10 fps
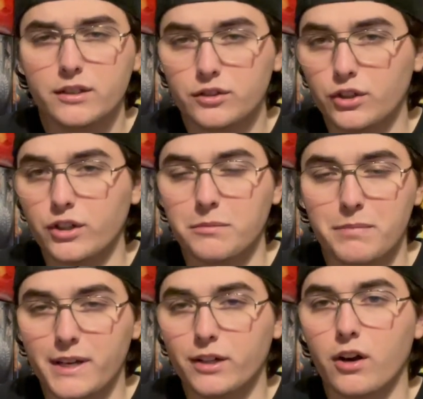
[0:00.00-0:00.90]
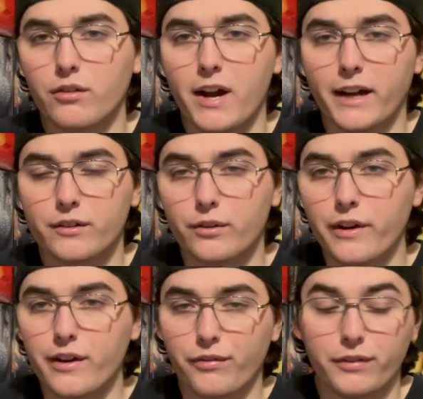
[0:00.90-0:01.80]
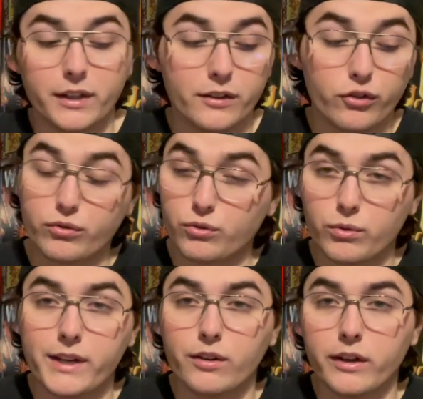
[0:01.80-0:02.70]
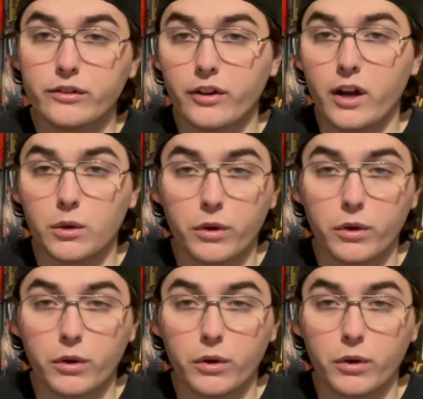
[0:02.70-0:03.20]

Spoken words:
good, big, hard rockin' riff, and just great song.